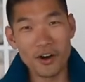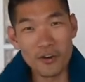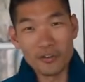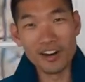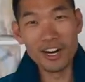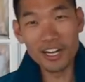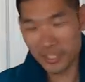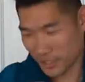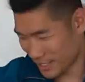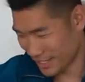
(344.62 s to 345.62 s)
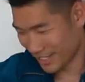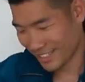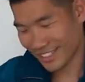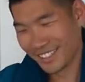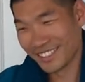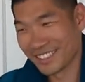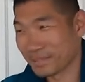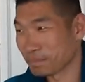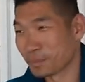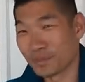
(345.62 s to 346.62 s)
All right.
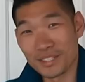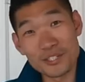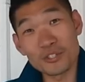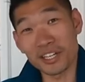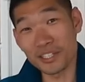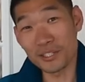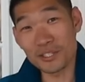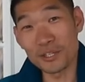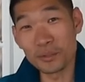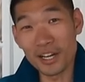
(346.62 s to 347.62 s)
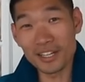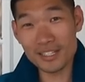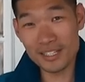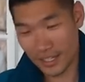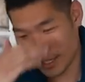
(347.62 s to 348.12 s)
This jacket is so nice.